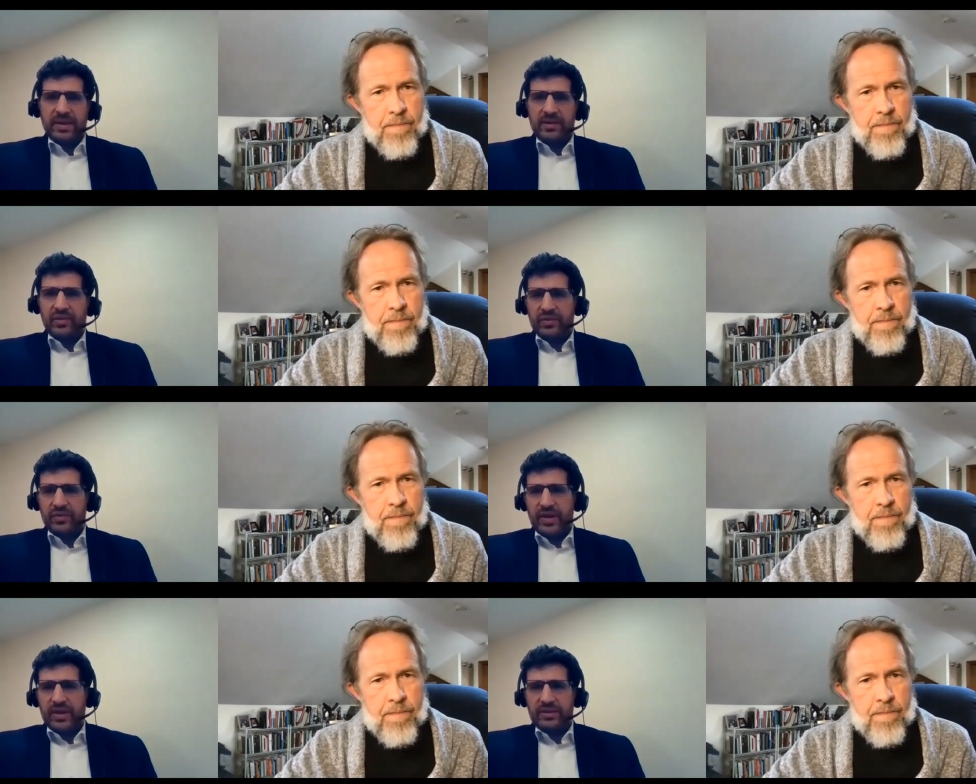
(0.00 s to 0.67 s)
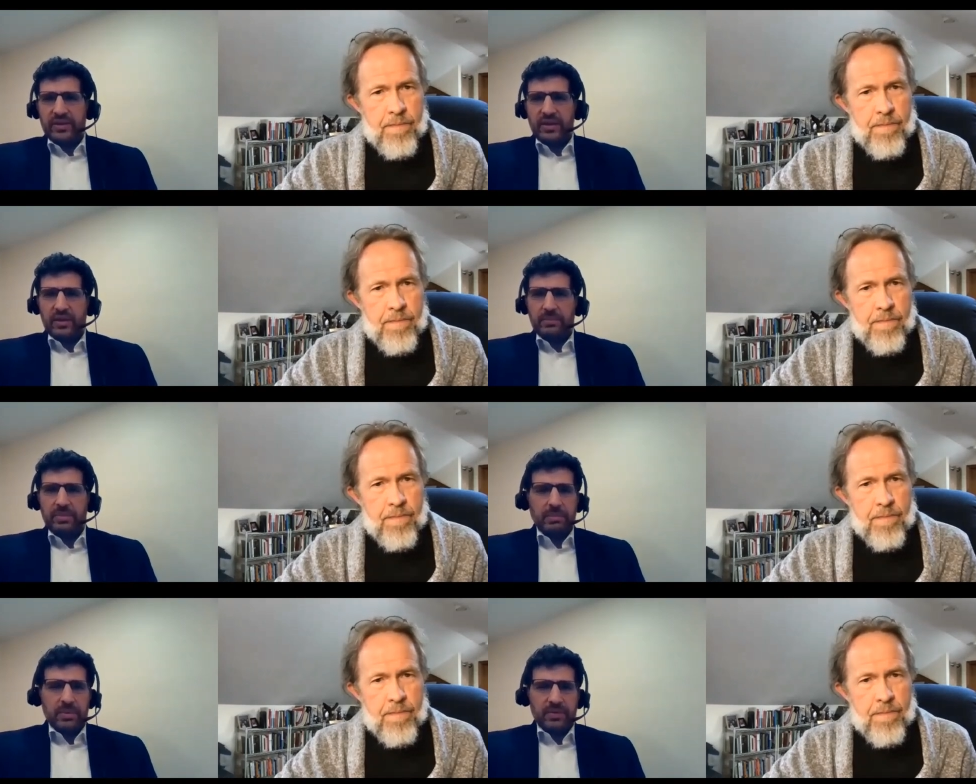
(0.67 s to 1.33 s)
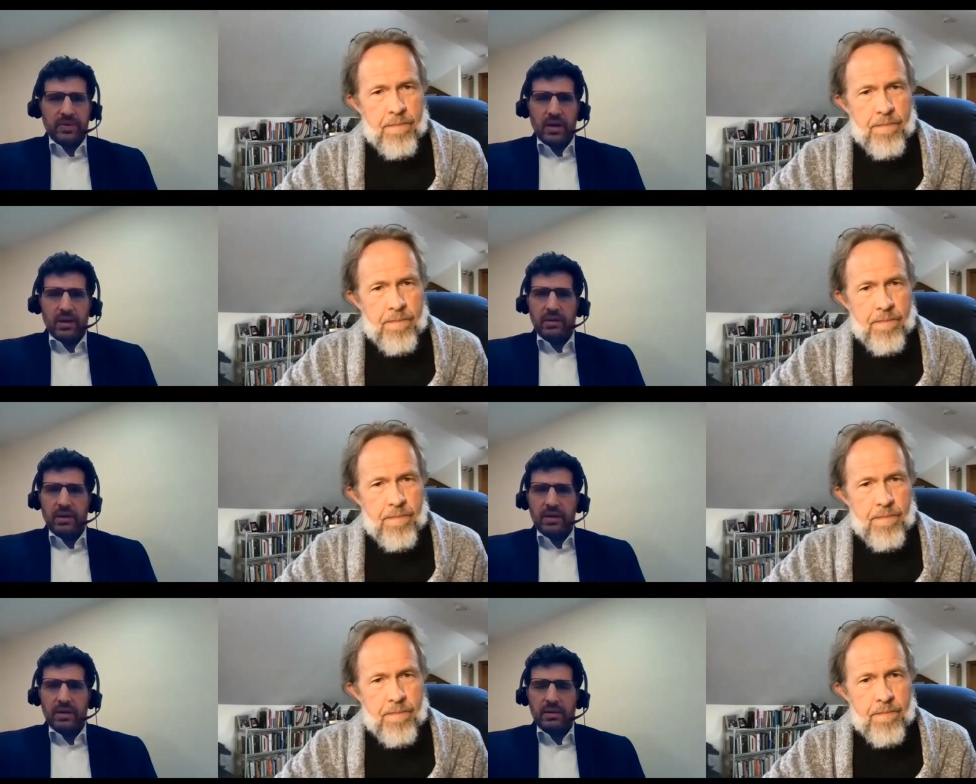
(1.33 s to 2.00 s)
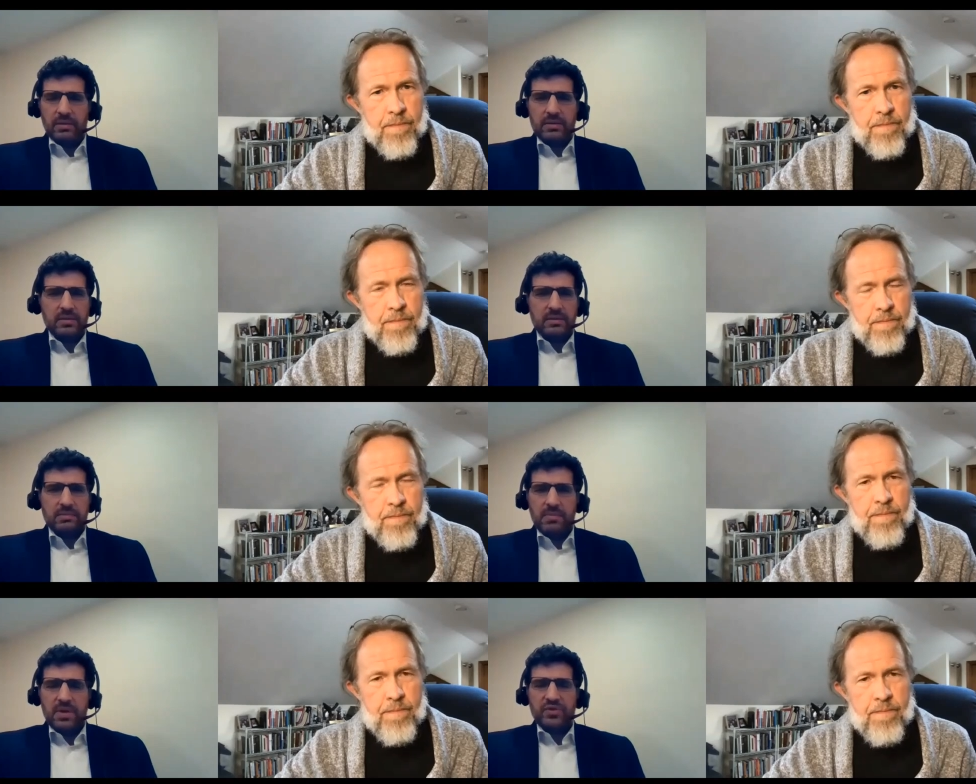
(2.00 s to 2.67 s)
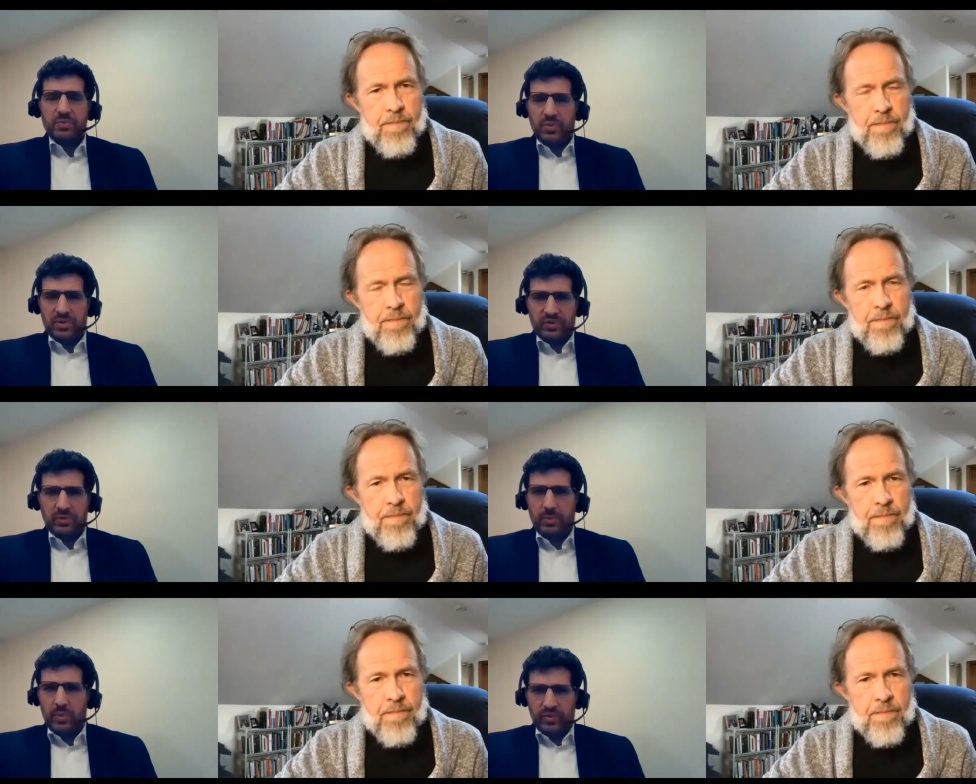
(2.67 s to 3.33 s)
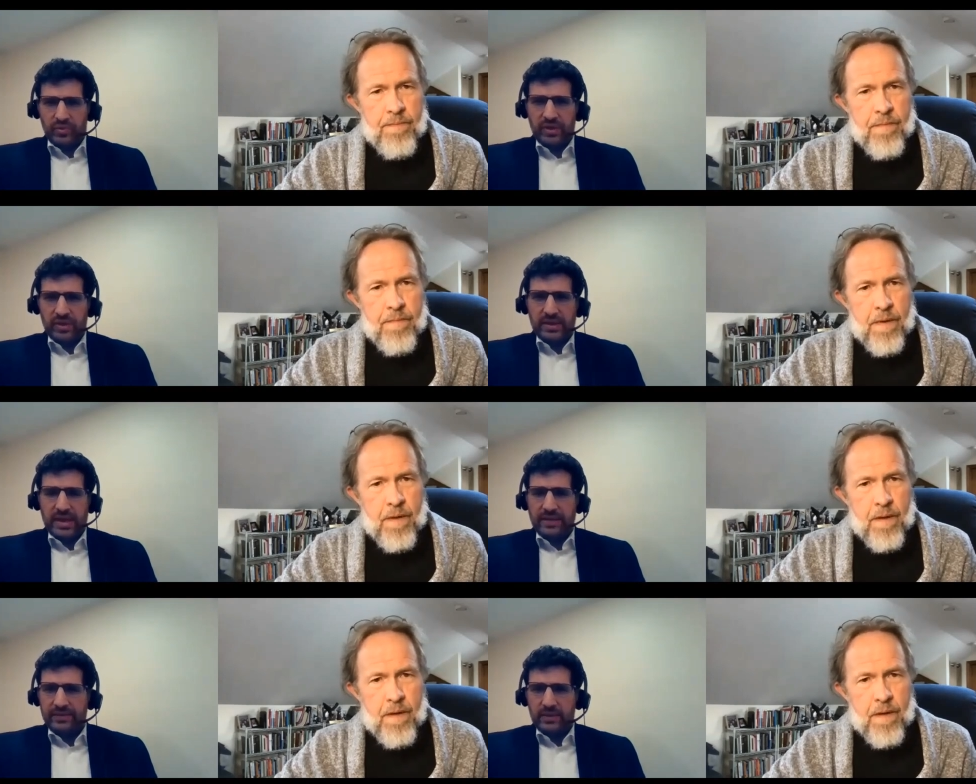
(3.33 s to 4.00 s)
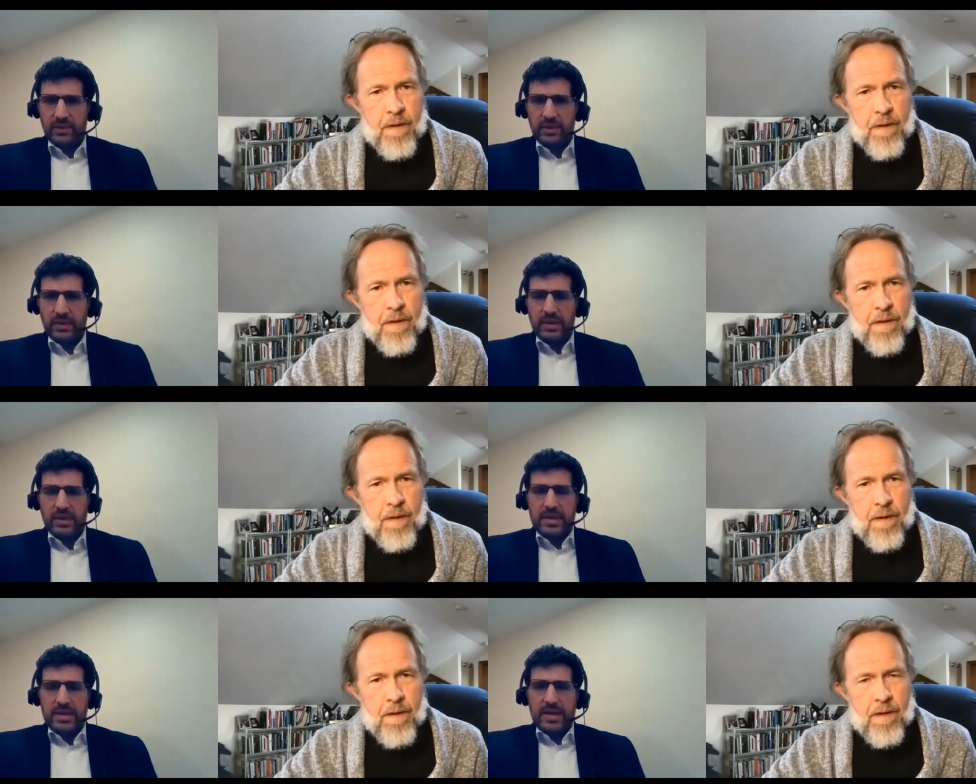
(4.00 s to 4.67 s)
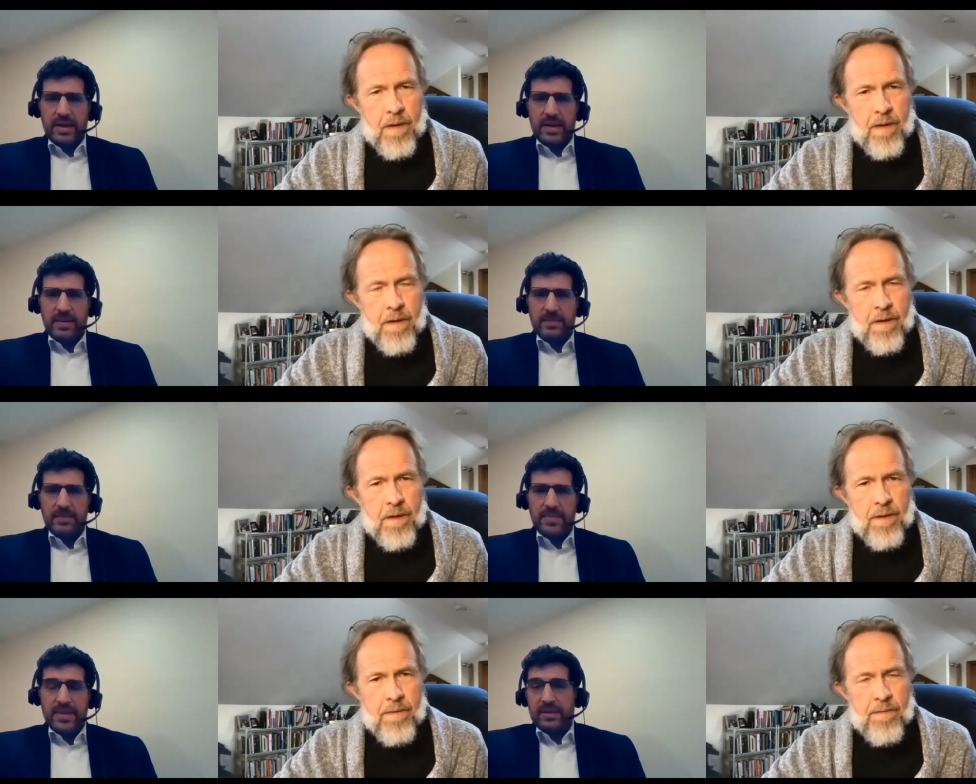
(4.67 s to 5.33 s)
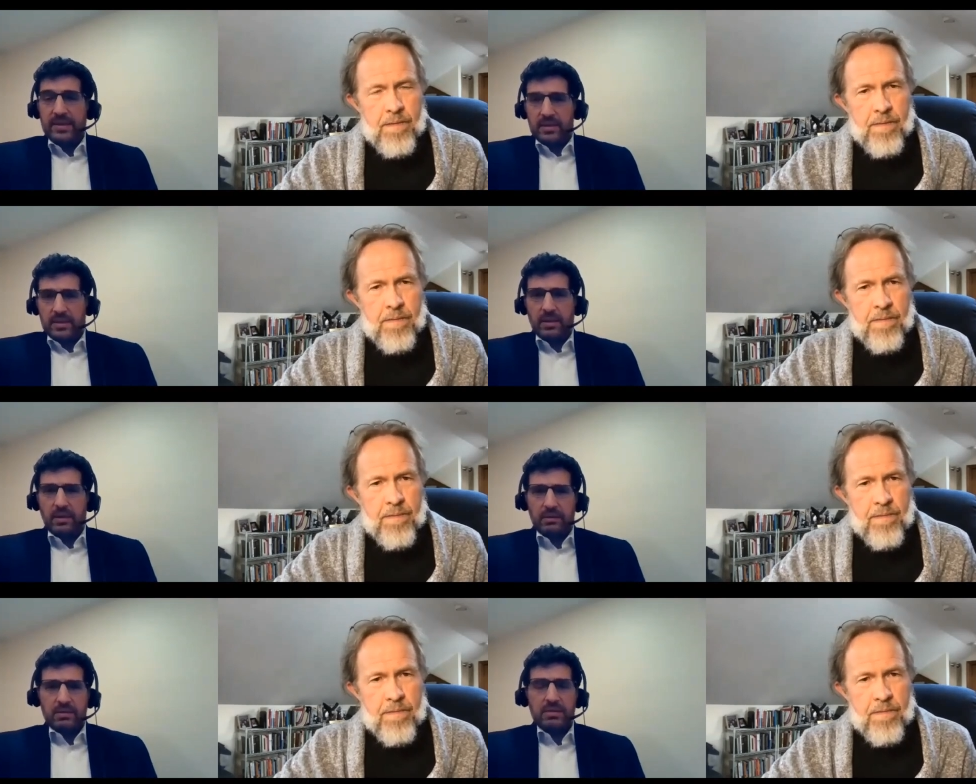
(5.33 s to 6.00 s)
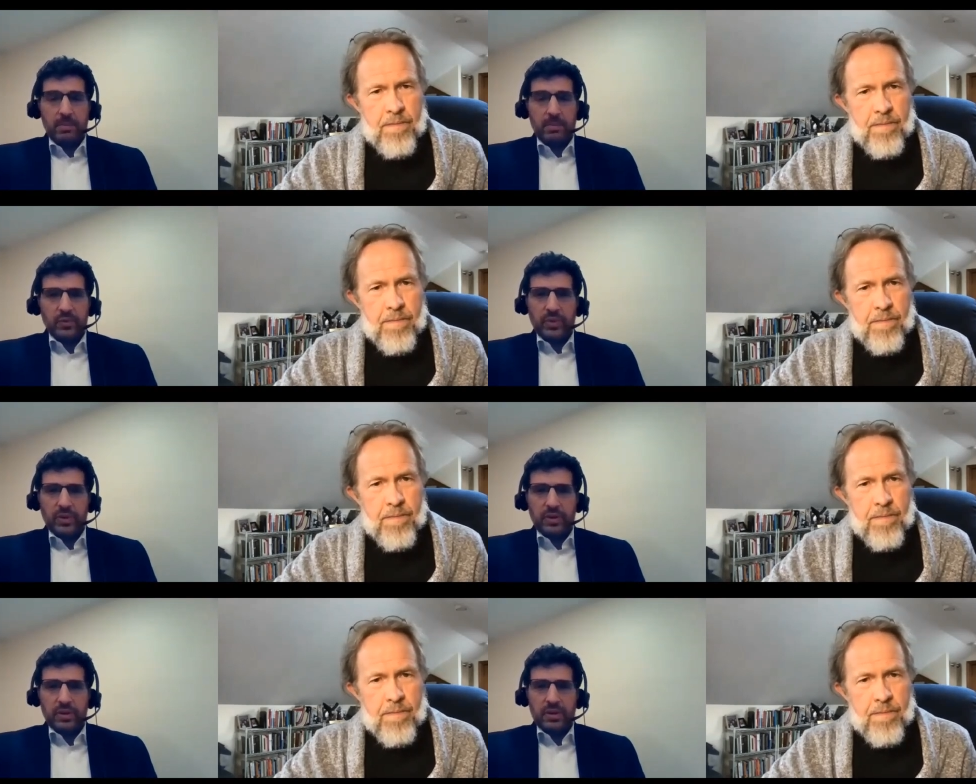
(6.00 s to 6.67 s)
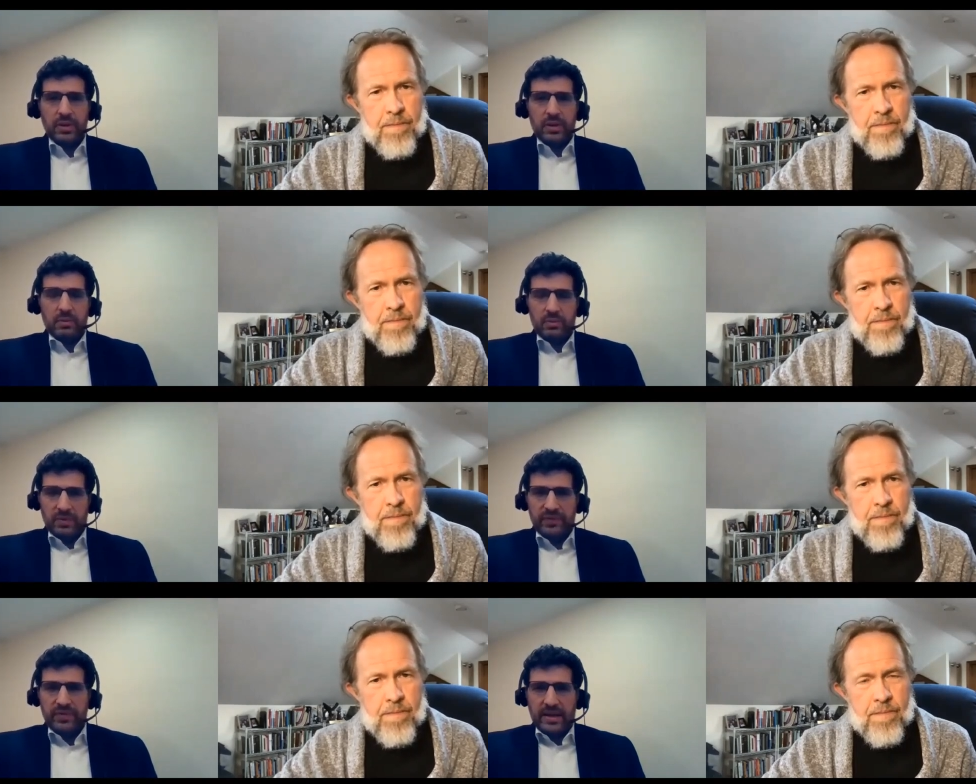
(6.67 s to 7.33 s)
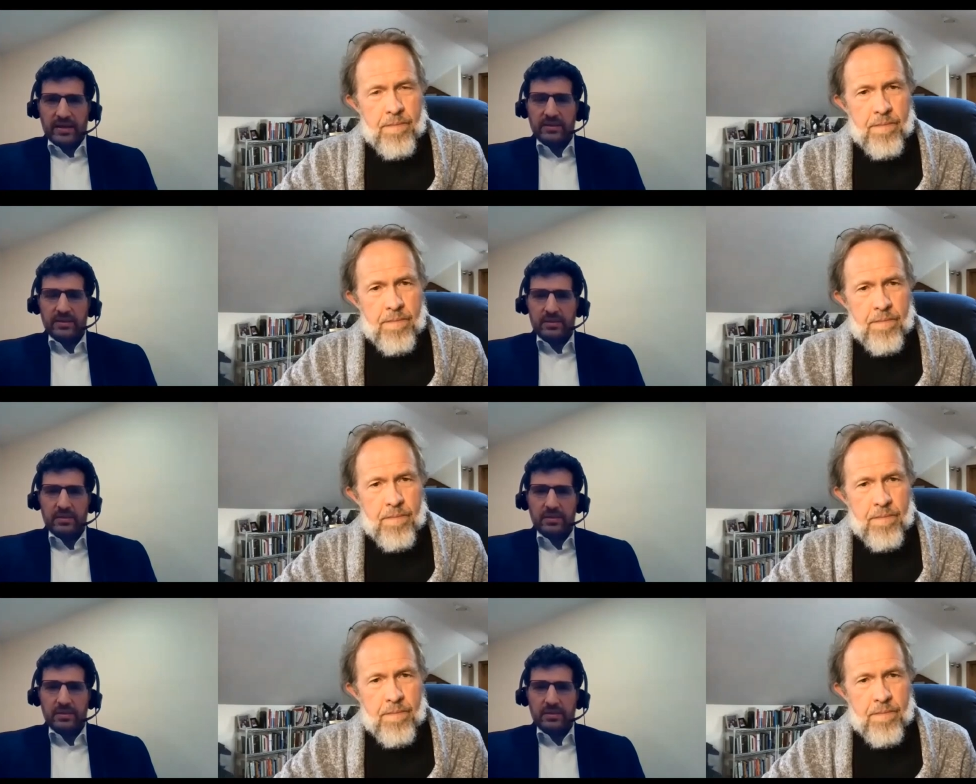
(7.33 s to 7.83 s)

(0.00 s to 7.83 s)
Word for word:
Speaker 1: is affecting people of color at a much more disproportionate level than their numbers would reflect.